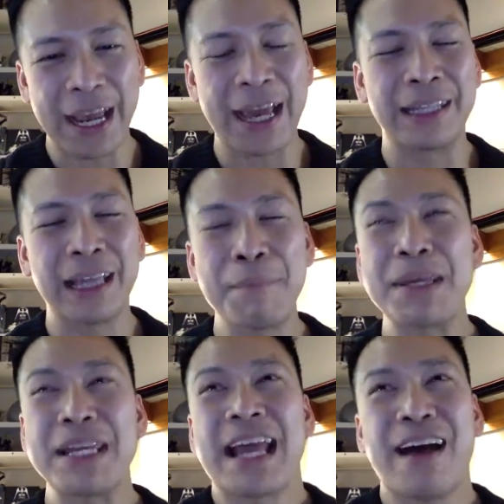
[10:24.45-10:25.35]
and let
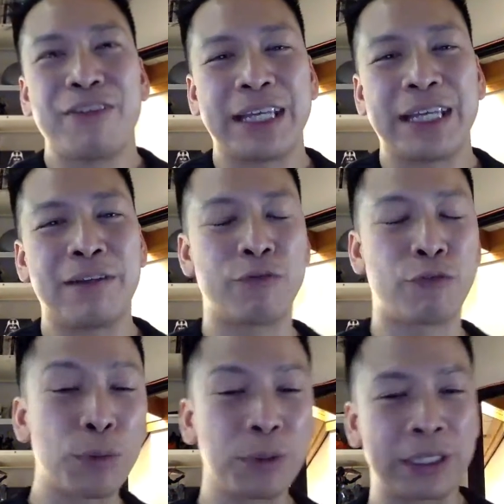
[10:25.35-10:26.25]
me navigate
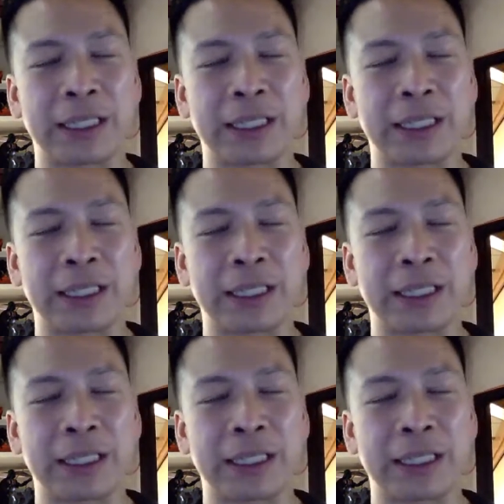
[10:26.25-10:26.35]
verbally.